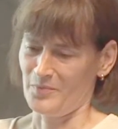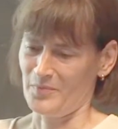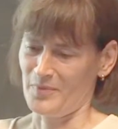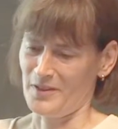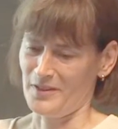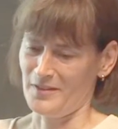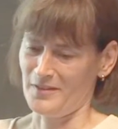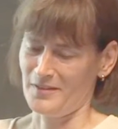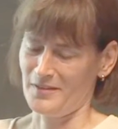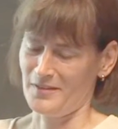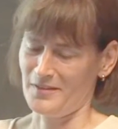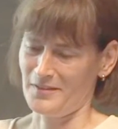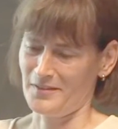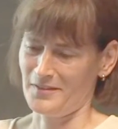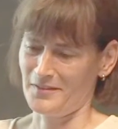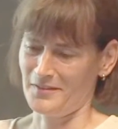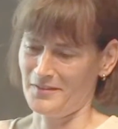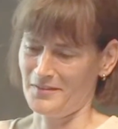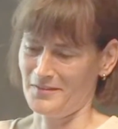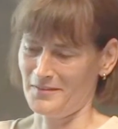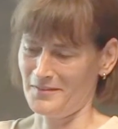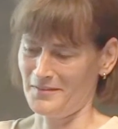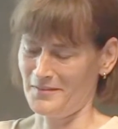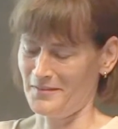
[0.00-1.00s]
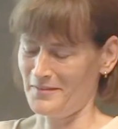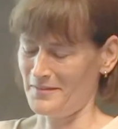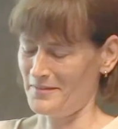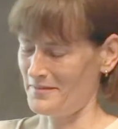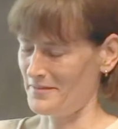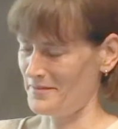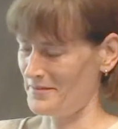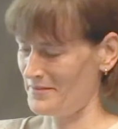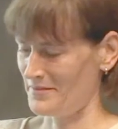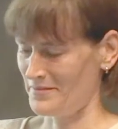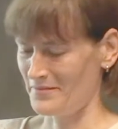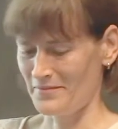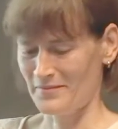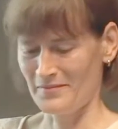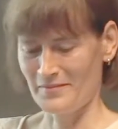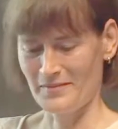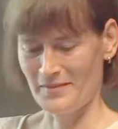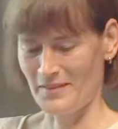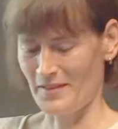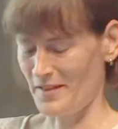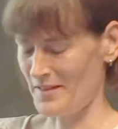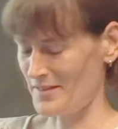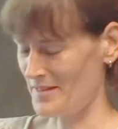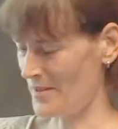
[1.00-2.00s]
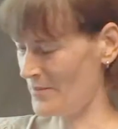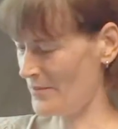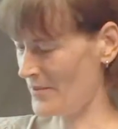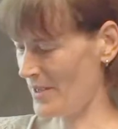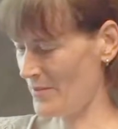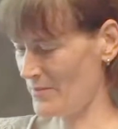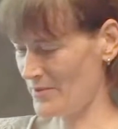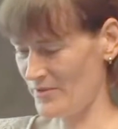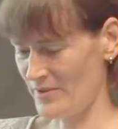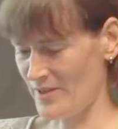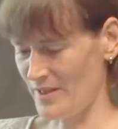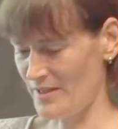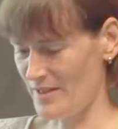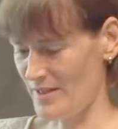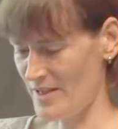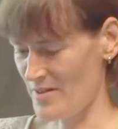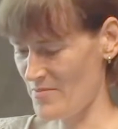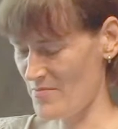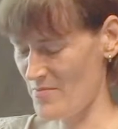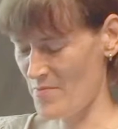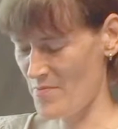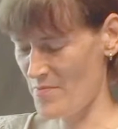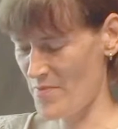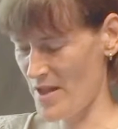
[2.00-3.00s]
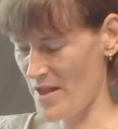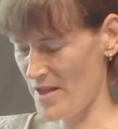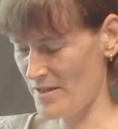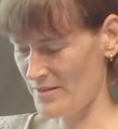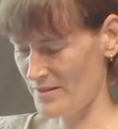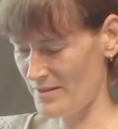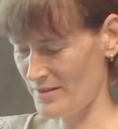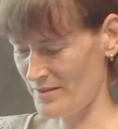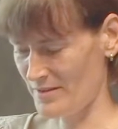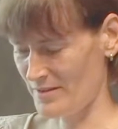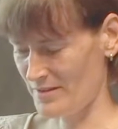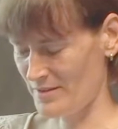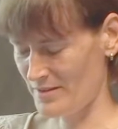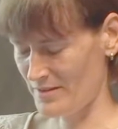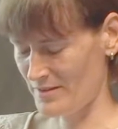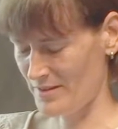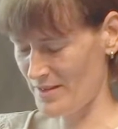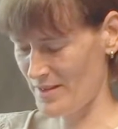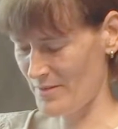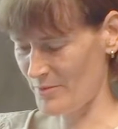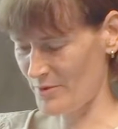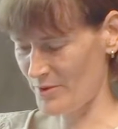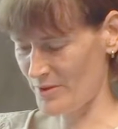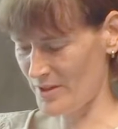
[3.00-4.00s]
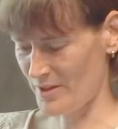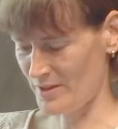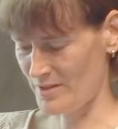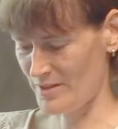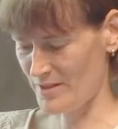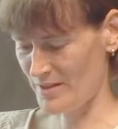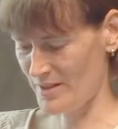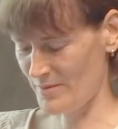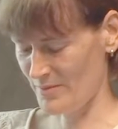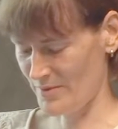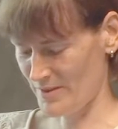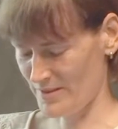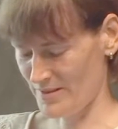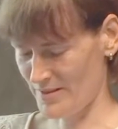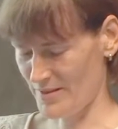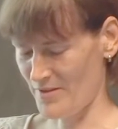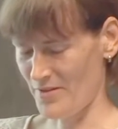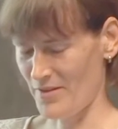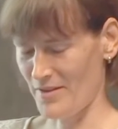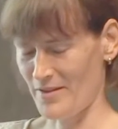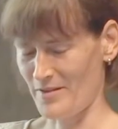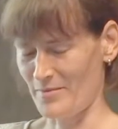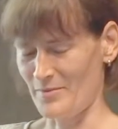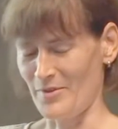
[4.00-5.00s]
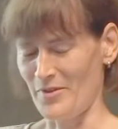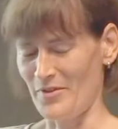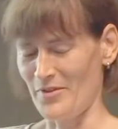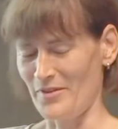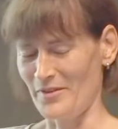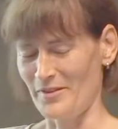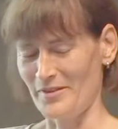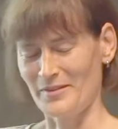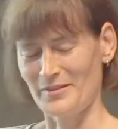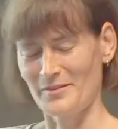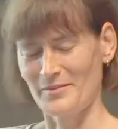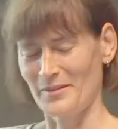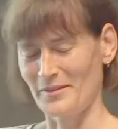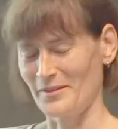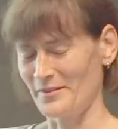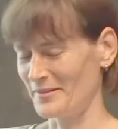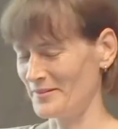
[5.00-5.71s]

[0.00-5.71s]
But yeah, sometimes when I lie in bed and I'm not yet sleeping, I think about this.